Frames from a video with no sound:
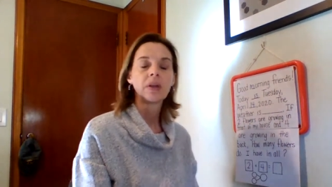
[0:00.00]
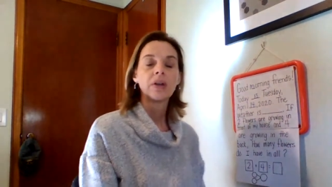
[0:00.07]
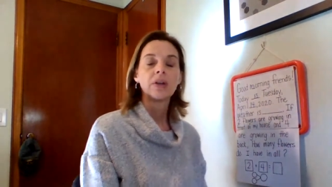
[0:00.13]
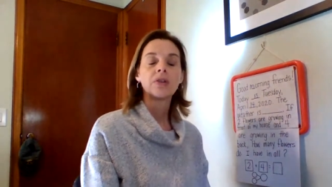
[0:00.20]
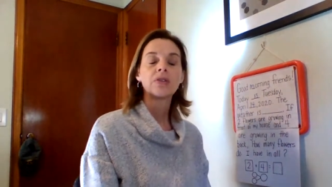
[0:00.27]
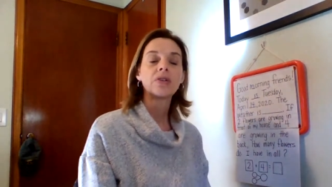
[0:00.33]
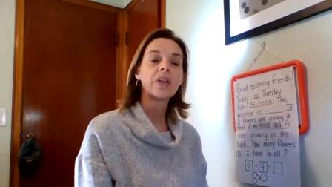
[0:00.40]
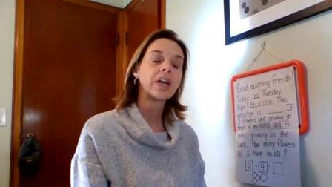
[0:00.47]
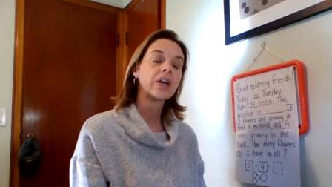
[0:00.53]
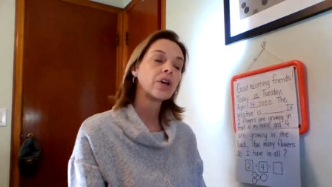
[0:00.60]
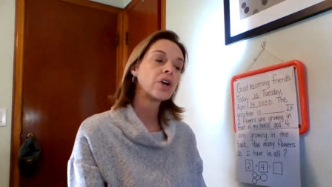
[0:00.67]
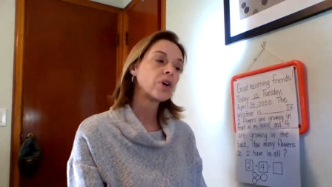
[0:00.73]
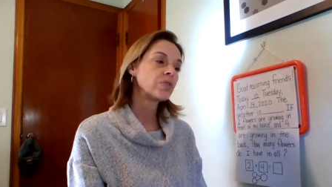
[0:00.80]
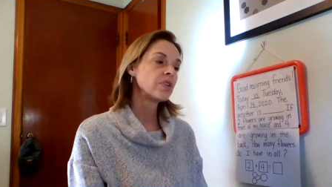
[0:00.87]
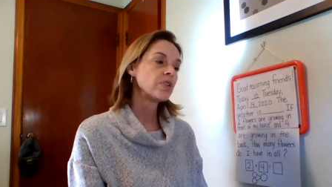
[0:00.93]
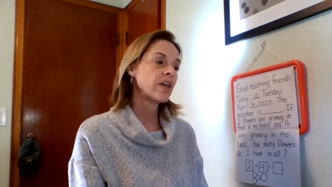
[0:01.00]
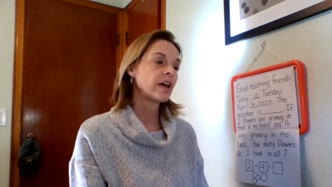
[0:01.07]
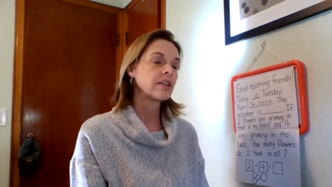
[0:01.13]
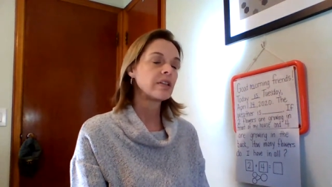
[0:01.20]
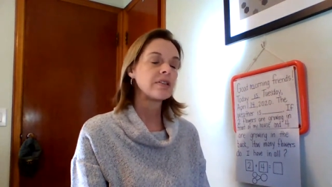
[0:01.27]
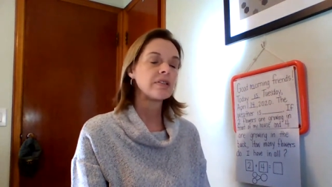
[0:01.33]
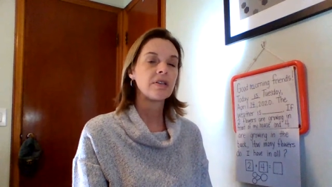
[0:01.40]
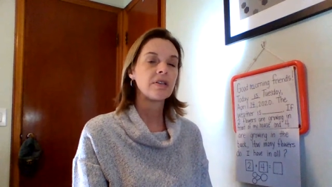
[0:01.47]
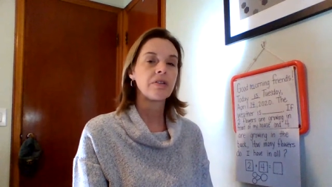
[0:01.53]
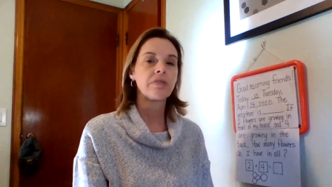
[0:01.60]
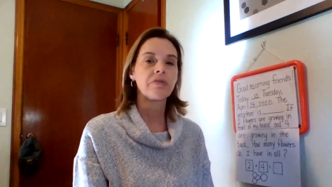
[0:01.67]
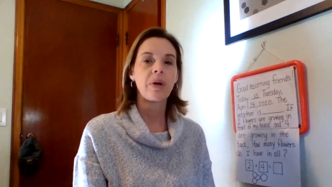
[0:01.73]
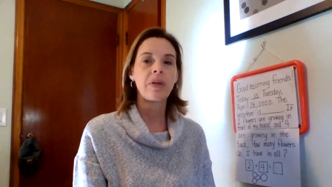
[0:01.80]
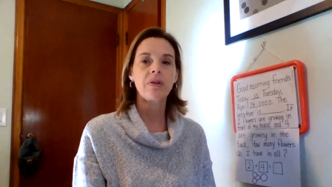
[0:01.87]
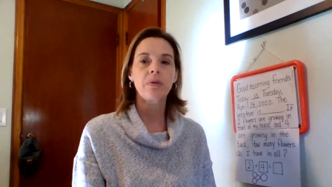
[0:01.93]
So they could go to that list of
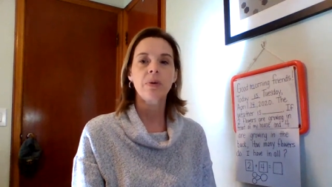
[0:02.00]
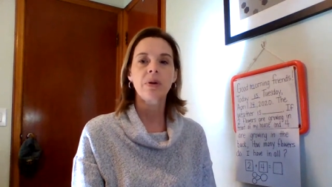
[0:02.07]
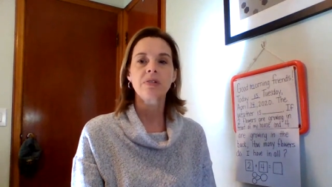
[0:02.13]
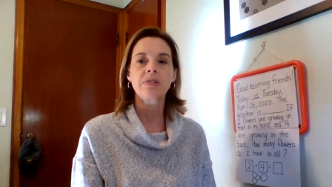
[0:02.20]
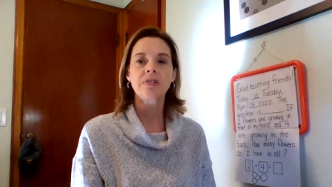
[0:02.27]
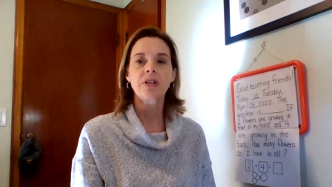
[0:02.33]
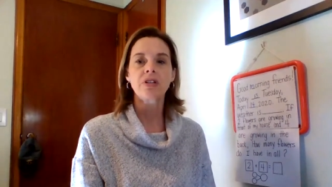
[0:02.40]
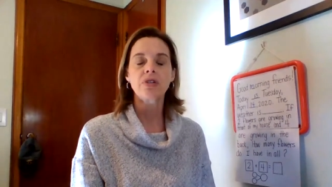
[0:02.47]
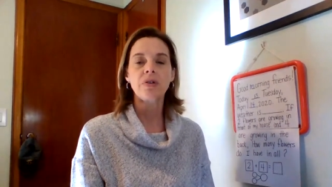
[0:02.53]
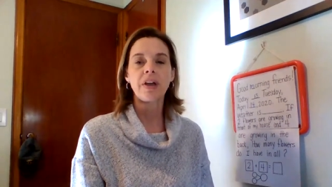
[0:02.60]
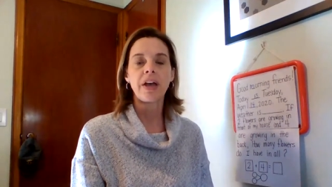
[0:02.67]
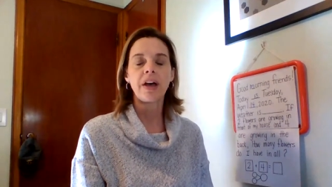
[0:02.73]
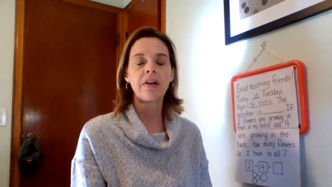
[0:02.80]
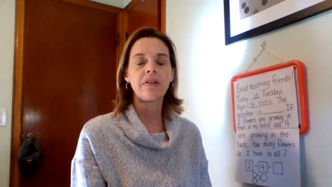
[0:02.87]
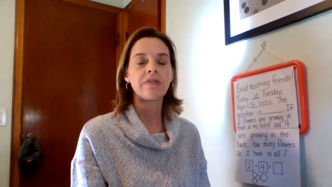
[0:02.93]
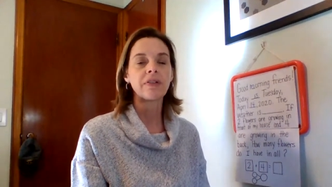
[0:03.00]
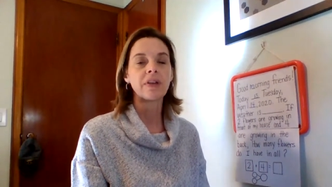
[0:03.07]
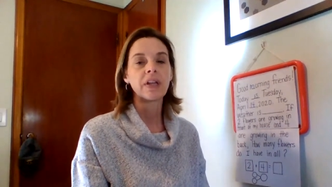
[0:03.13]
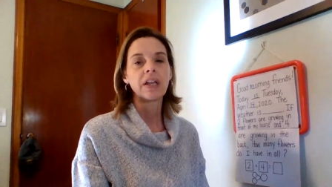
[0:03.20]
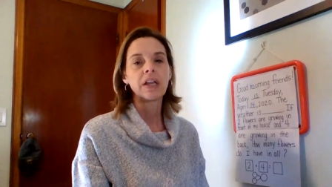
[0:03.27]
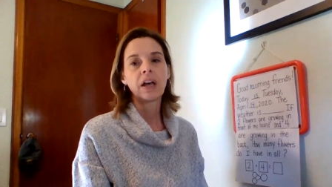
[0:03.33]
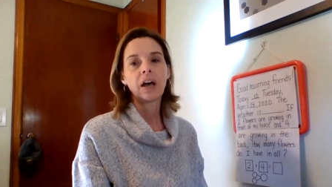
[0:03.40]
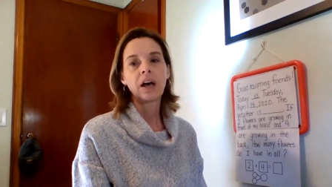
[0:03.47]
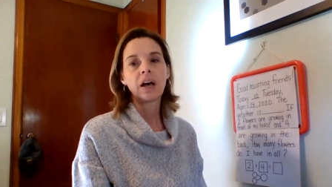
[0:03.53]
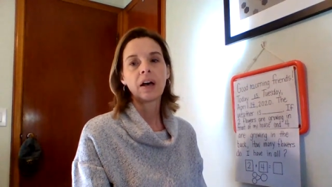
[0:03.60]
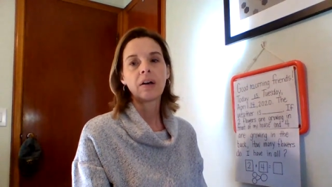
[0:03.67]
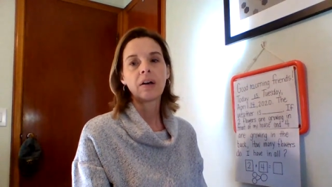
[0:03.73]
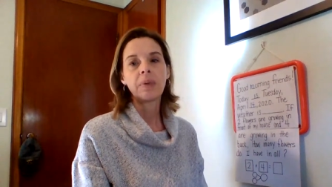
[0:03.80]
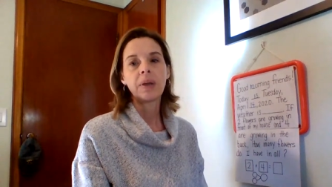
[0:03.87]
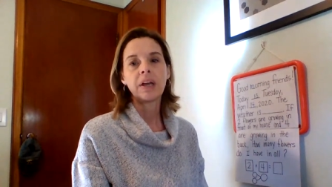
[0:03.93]
weather words that you have.
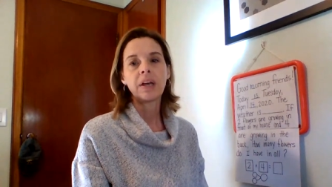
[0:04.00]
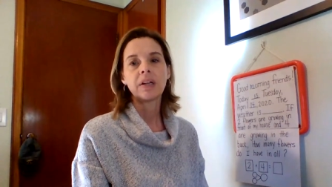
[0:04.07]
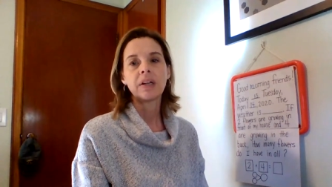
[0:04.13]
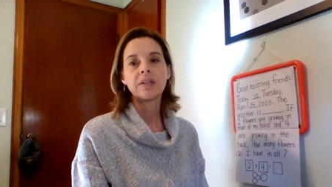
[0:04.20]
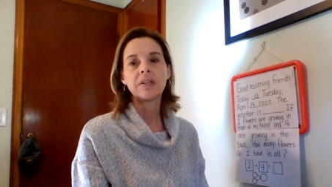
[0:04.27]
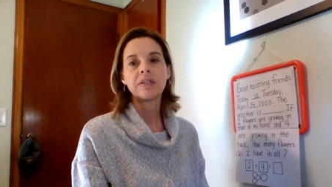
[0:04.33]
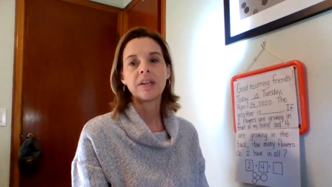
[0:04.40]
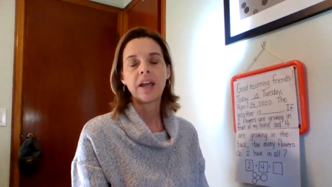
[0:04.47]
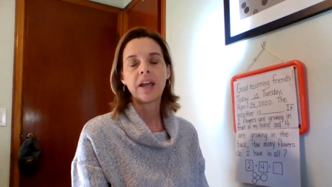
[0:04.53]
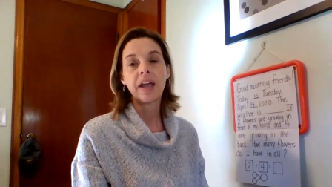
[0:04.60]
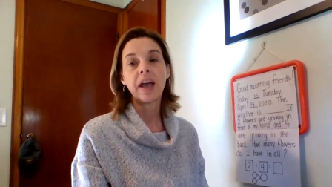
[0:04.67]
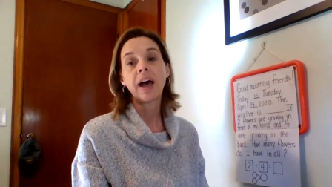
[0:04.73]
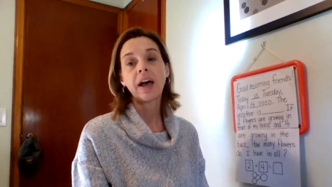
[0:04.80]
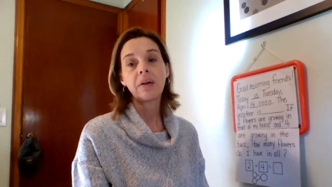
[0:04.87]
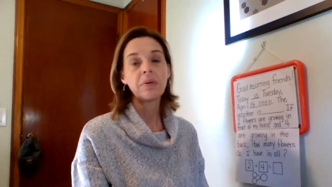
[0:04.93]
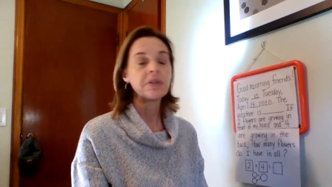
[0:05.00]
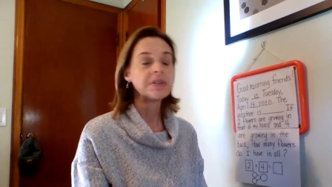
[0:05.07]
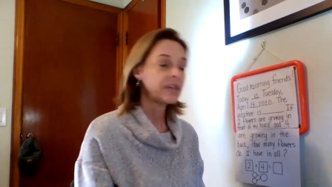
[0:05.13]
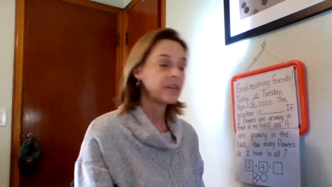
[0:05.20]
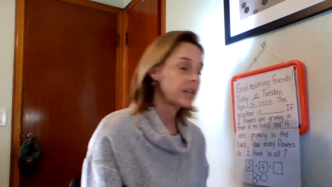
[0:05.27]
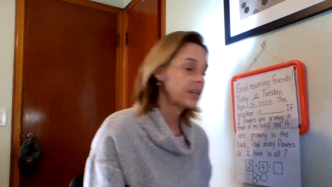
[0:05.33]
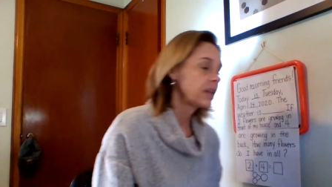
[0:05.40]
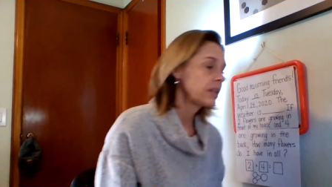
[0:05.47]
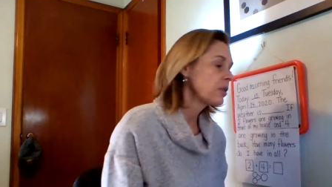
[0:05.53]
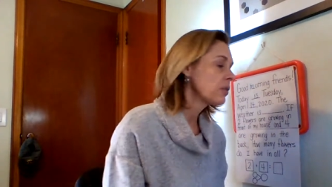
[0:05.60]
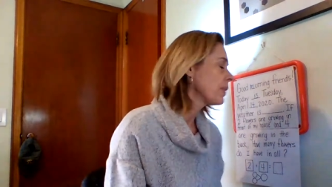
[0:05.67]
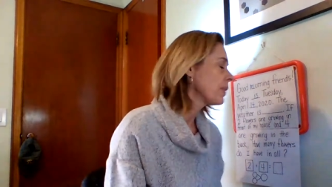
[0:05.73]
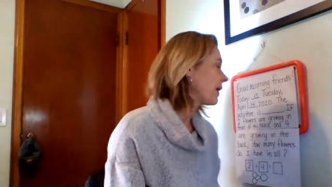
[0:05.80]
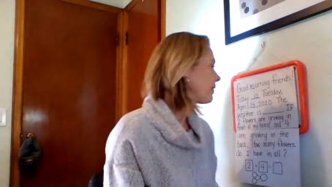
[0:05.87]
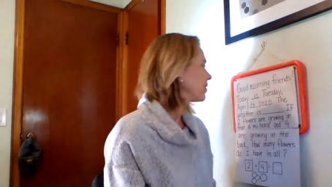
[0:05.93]
And today I would say that the
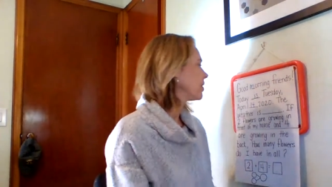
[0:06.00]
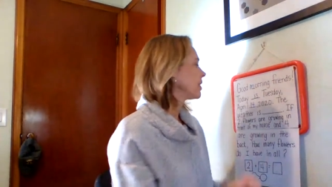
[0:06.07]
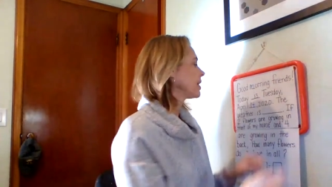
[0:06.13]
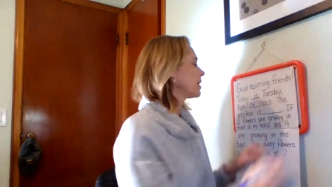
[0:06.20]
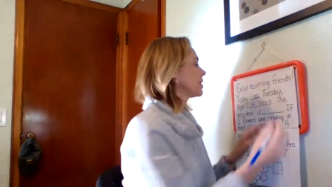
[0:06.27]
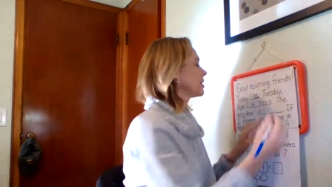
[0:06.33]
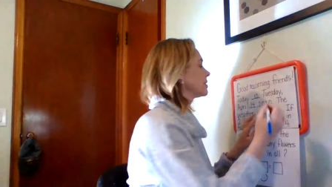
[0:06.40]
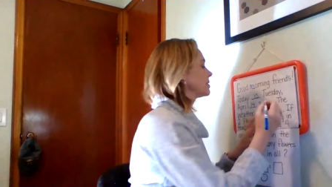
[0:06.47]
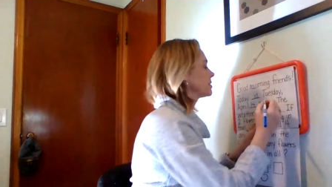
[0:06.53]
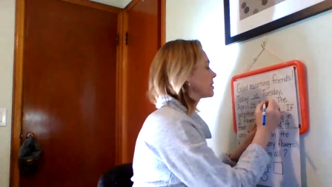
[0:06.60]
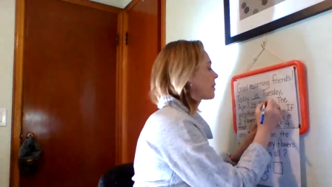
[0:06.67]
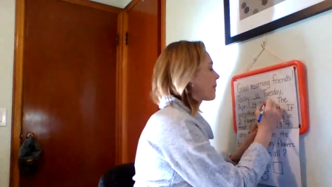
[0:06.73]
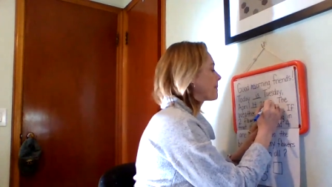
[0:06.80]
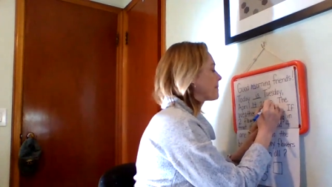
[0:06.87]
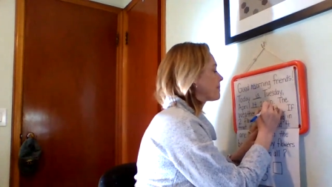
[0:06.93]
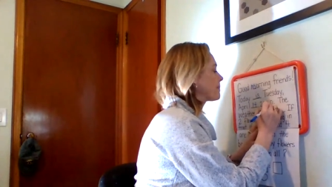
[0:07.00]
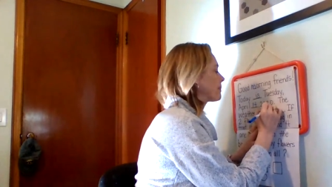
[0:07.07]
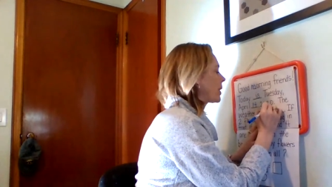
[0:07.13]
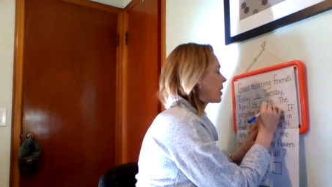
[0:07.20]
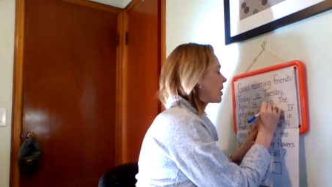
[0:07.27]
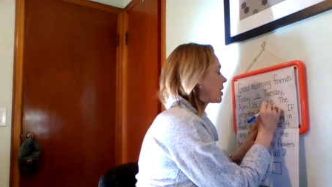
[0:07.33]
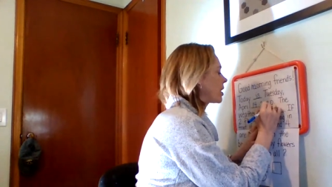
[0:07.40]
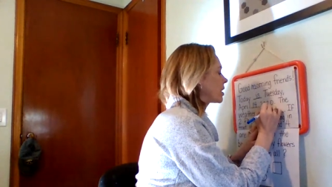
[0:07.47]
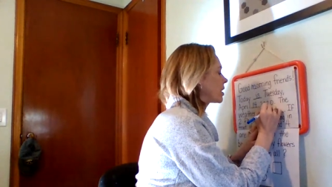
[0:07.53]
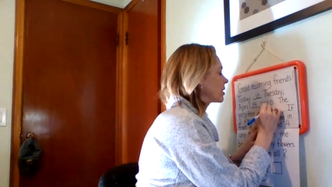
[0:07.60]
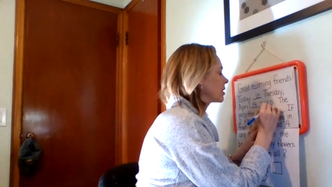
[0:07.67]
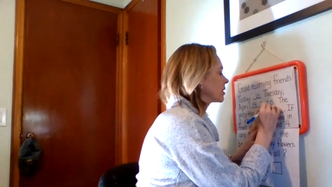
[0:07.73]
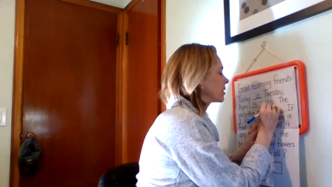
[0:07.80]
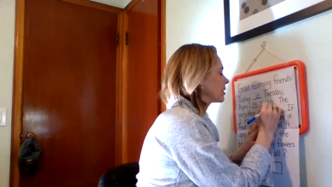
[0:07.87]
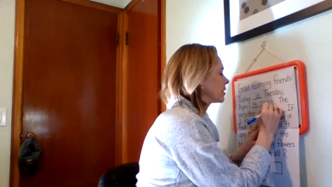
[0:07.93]
weather is
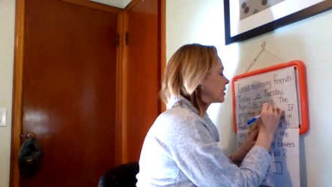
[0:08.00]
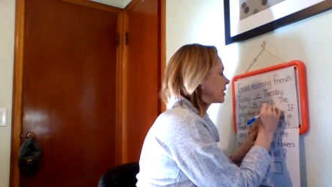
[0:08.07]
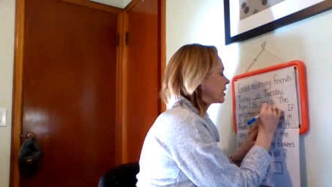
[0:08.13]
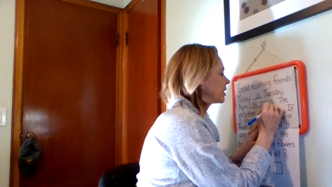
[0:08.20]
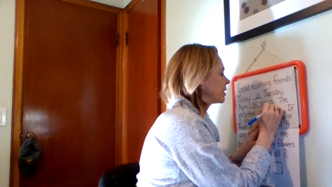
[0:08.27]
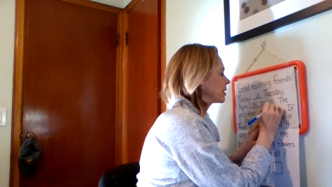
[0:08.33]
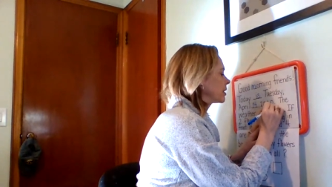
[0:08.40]
partly